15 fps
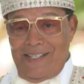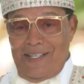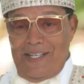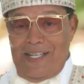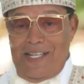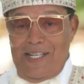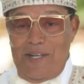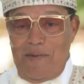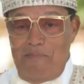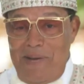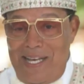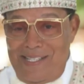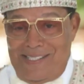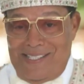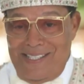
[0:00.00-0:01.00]

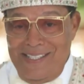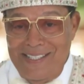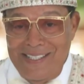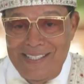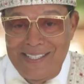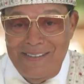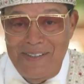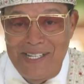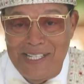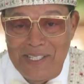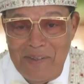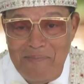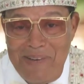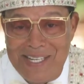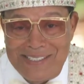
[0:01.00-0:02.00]
And the
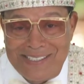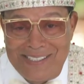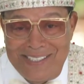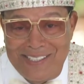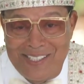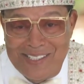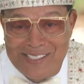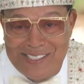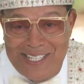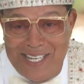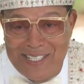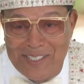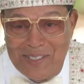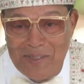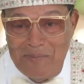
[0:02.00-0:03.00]
messenger
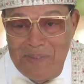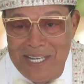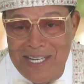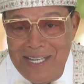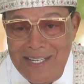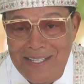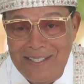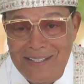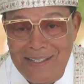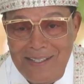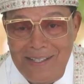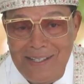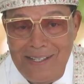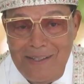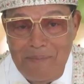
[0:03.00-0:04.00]
said to me,
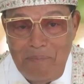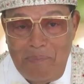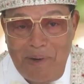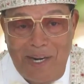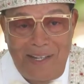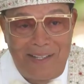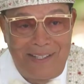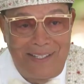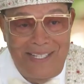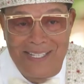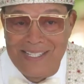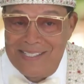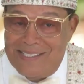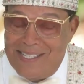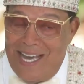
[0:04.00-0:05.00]
brother, he
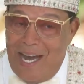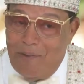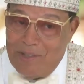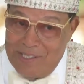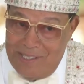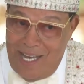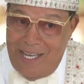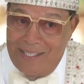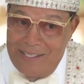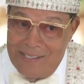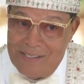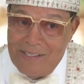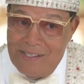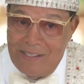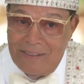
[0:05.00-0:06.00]
didn't say I was not his
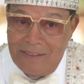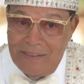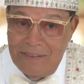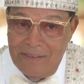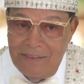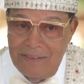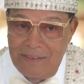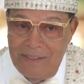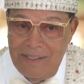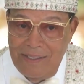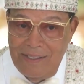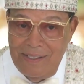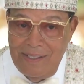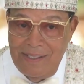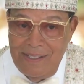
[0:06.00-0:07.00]
son.
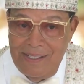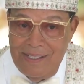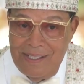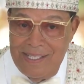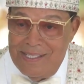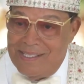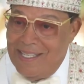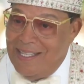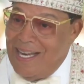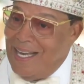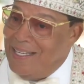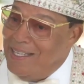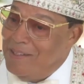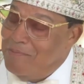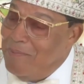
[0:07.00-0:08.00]
He said, I
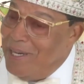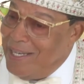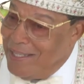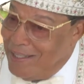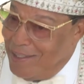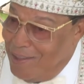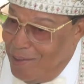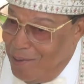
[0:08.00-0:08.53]
didn't make you.